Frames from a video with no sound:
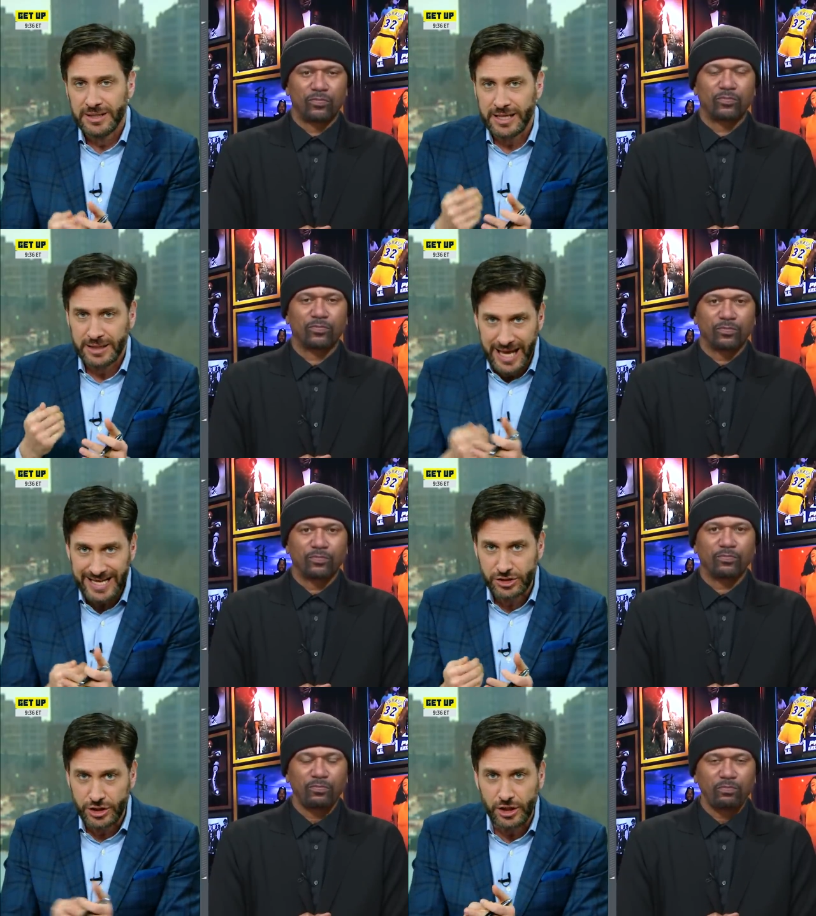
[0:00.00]
Speaker 1: Like
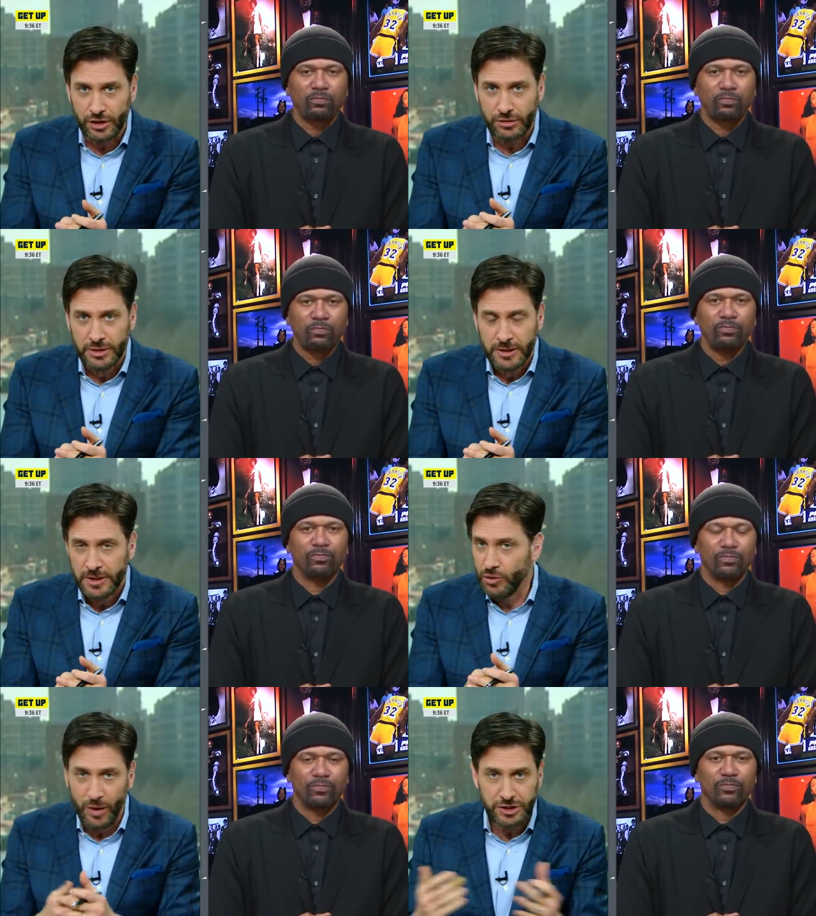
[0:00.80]
last year,
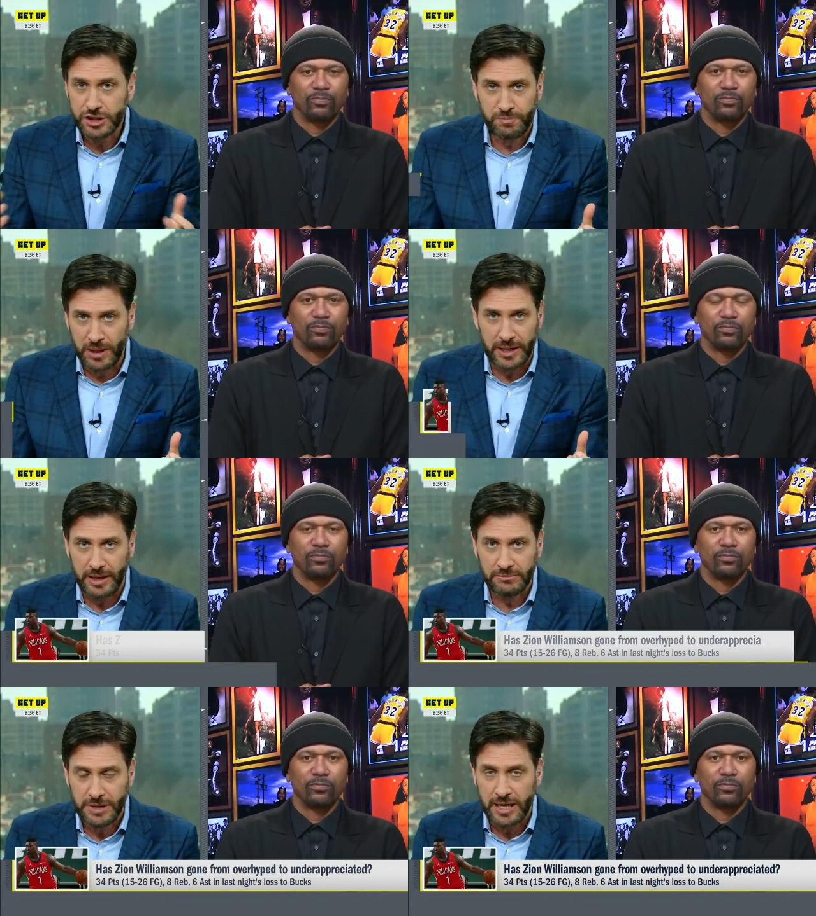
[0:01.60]
he wasn't
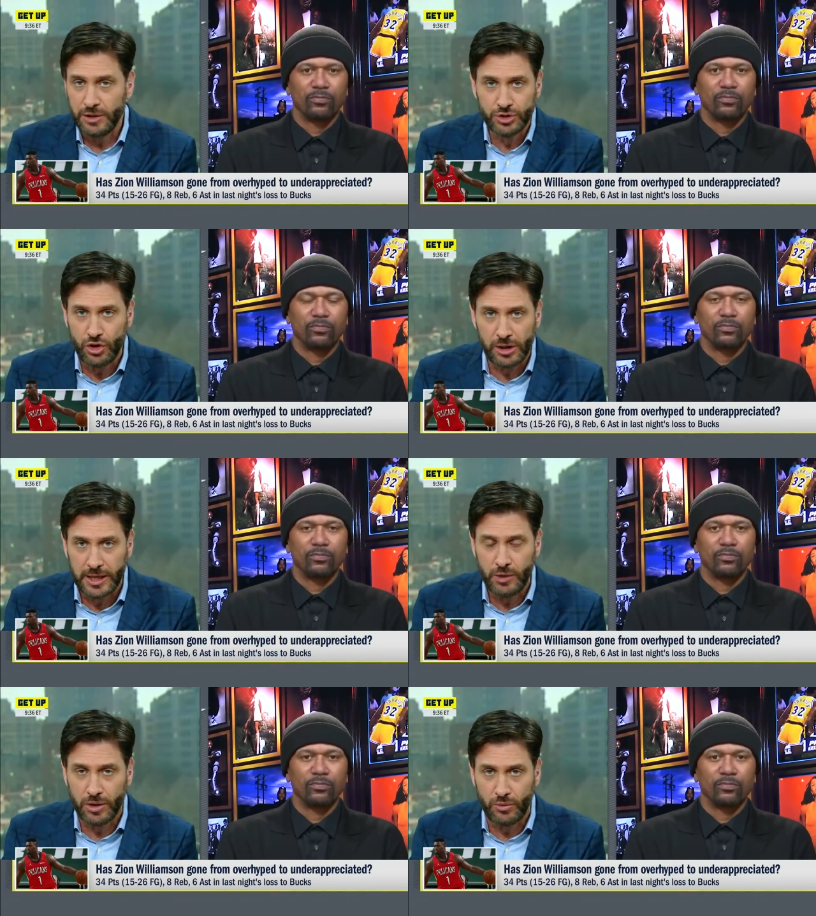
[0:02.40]
playing, and he was
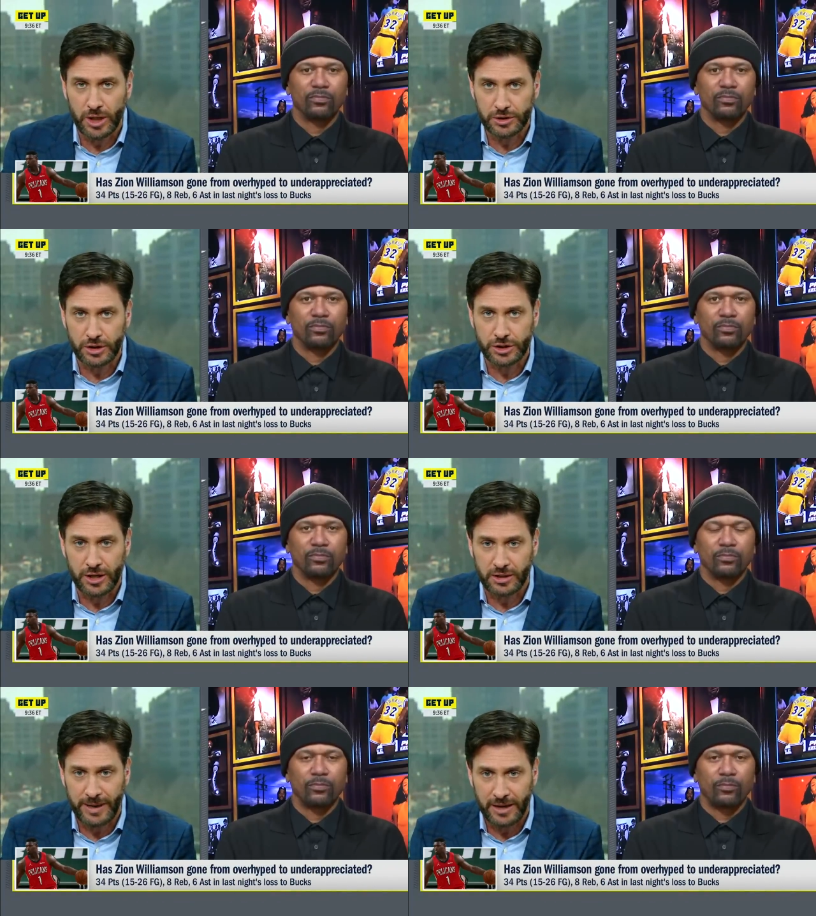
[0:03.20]
all anyone wanted to
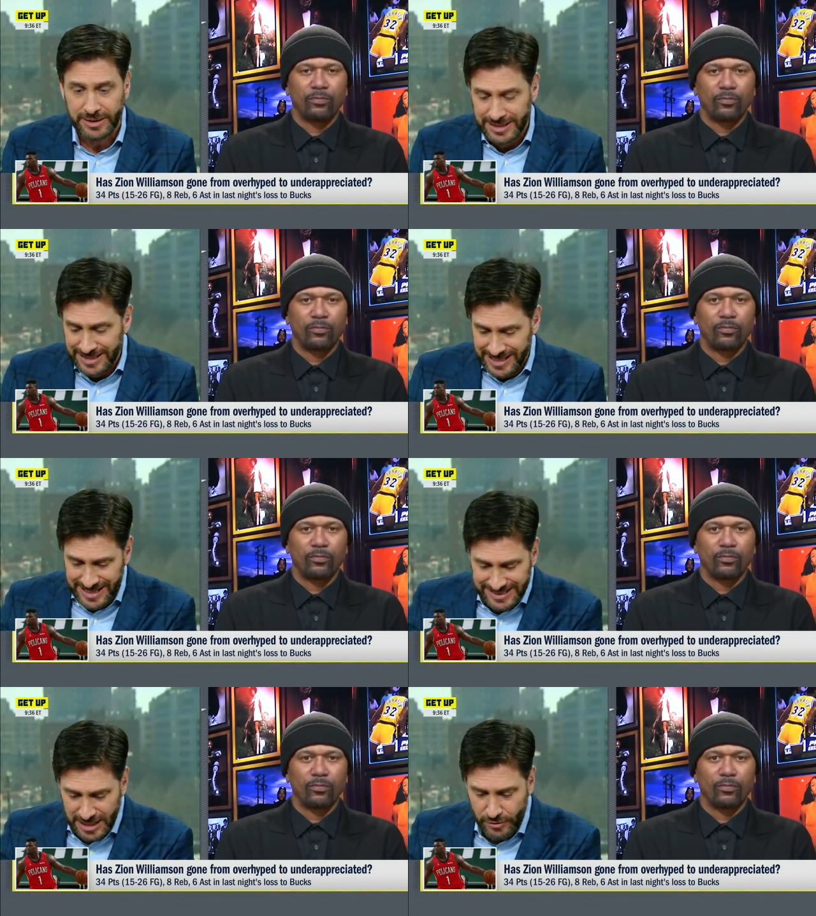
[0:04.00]
talk about.
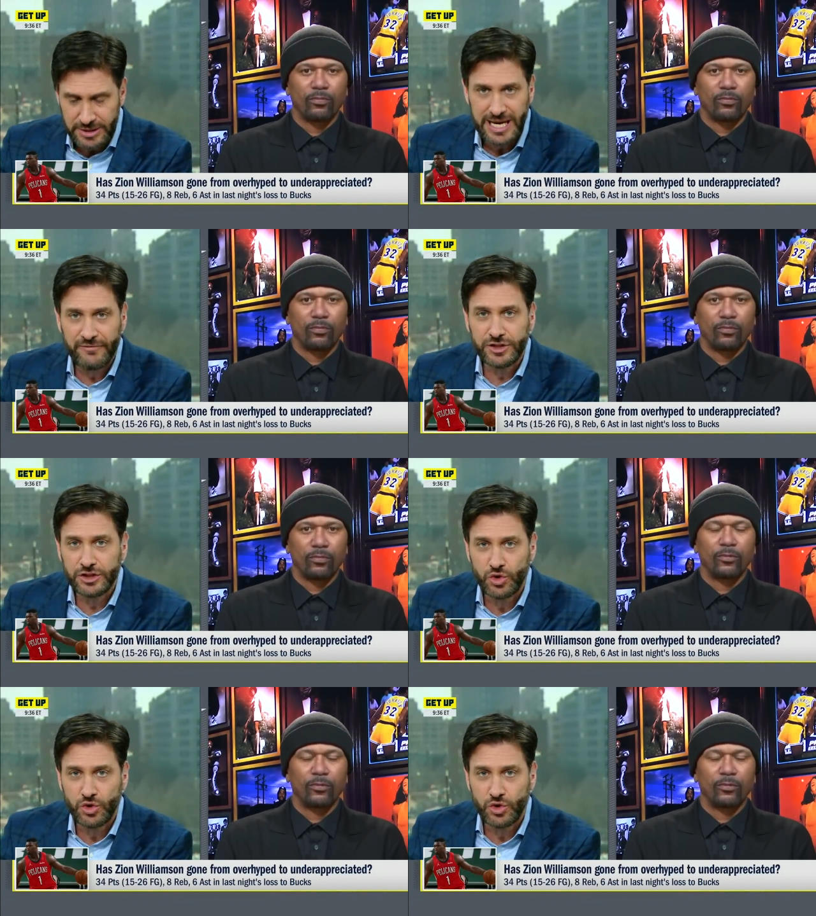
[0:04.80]
This year, he's averaging